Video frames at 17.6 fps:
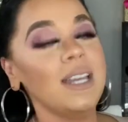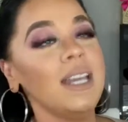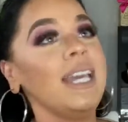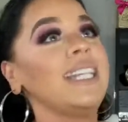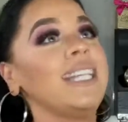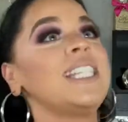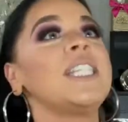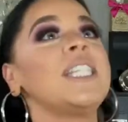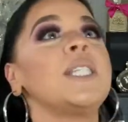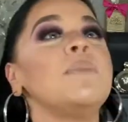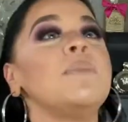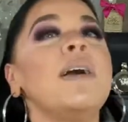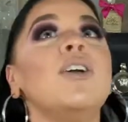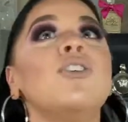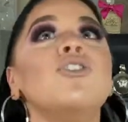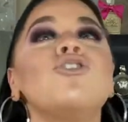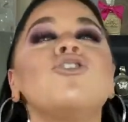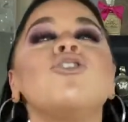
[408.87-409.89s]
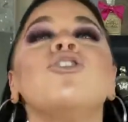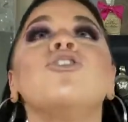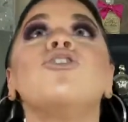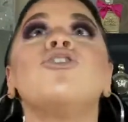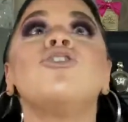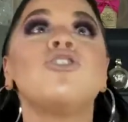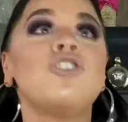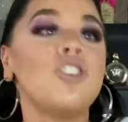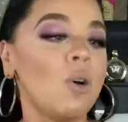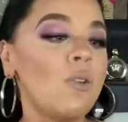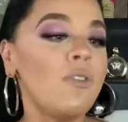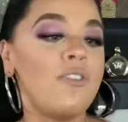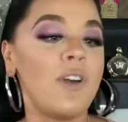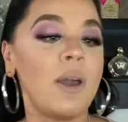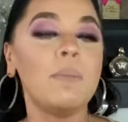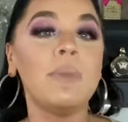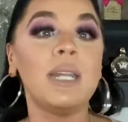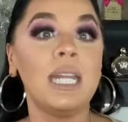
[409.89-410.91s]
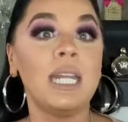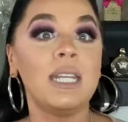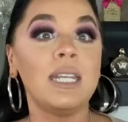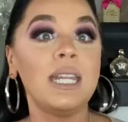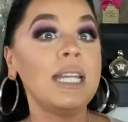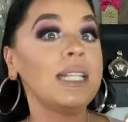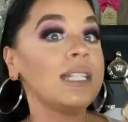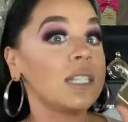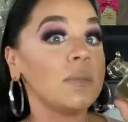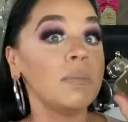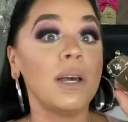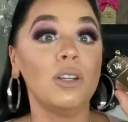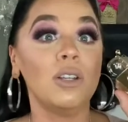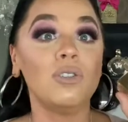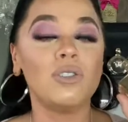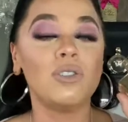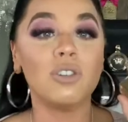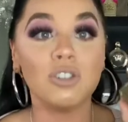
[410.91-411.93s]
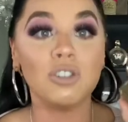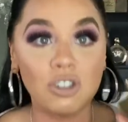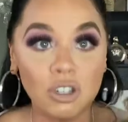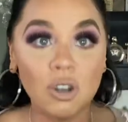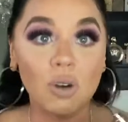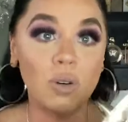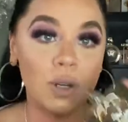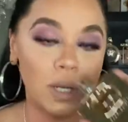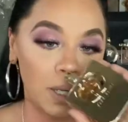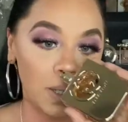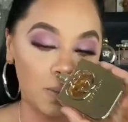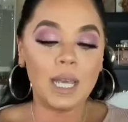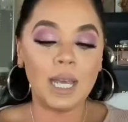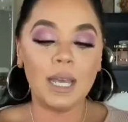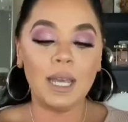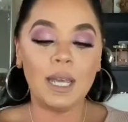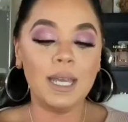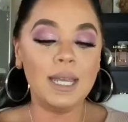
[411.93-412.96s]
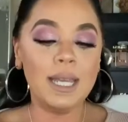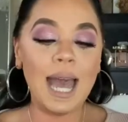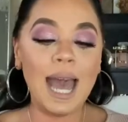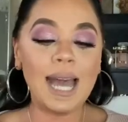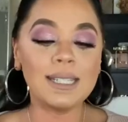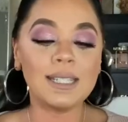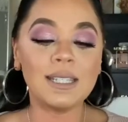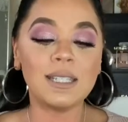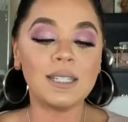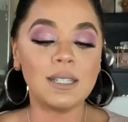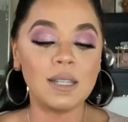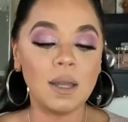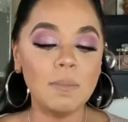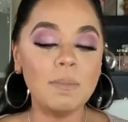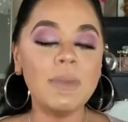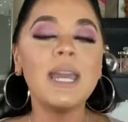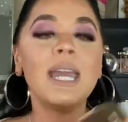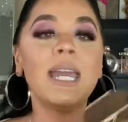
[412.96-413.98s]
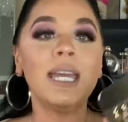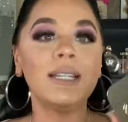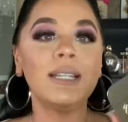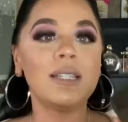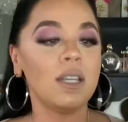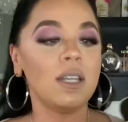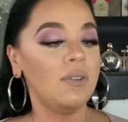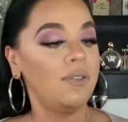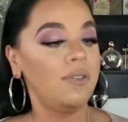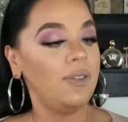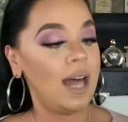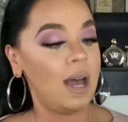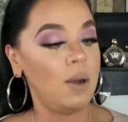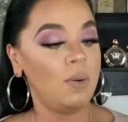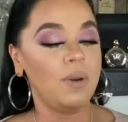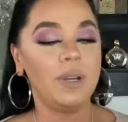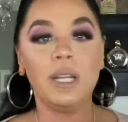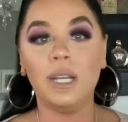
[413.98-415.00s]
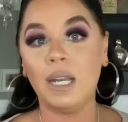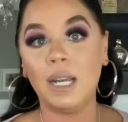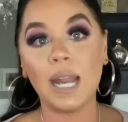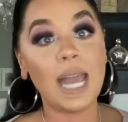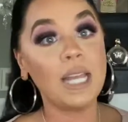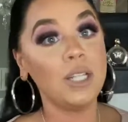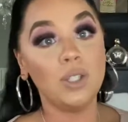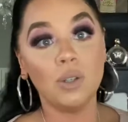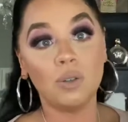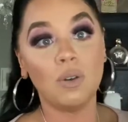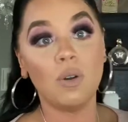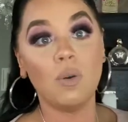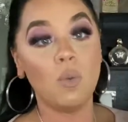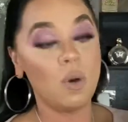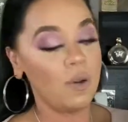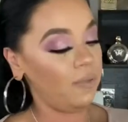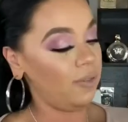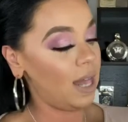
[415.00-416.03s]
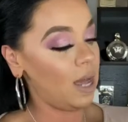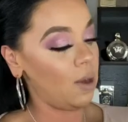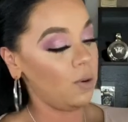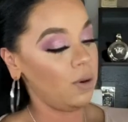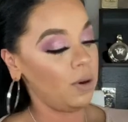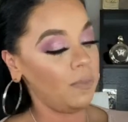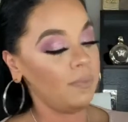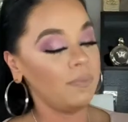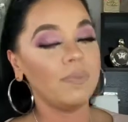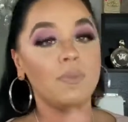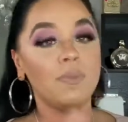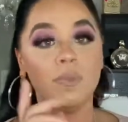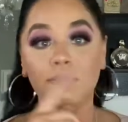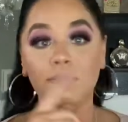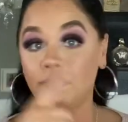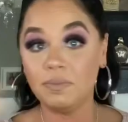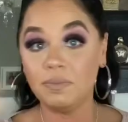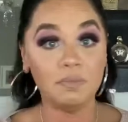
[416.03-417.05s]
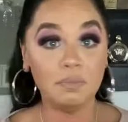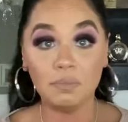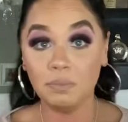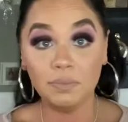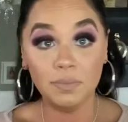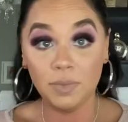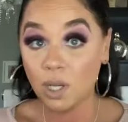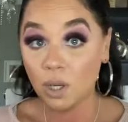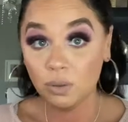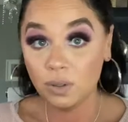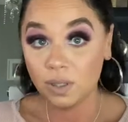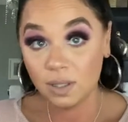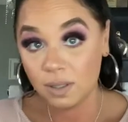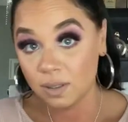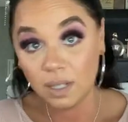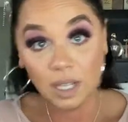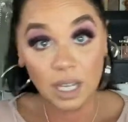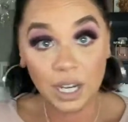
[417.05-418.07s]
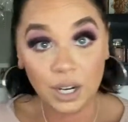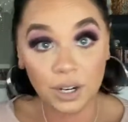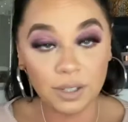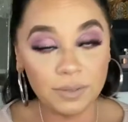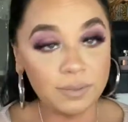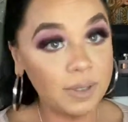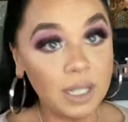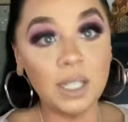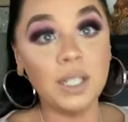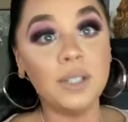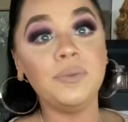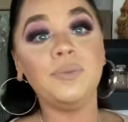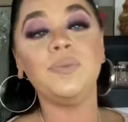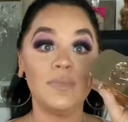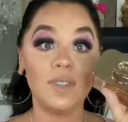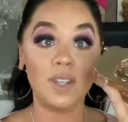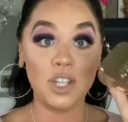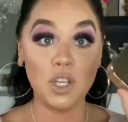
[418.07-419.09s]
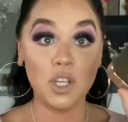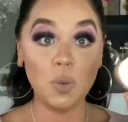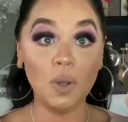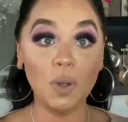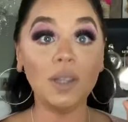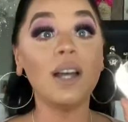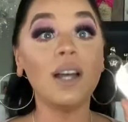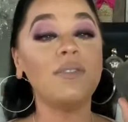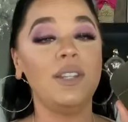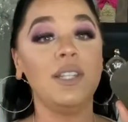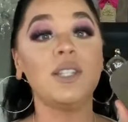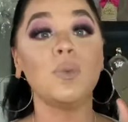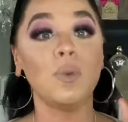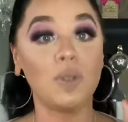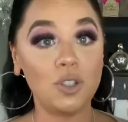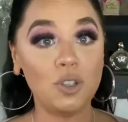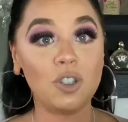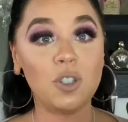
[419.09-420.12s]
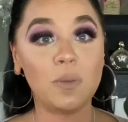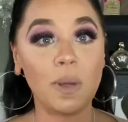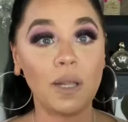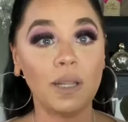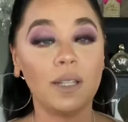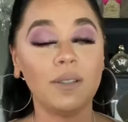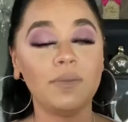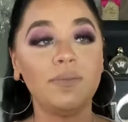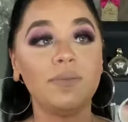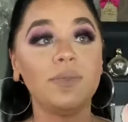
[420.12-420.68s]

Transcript: It smells so feminine. It smells so good. It has some hints of flower in it. I don't know what flower notes here. Hello. You will love this once you smell it.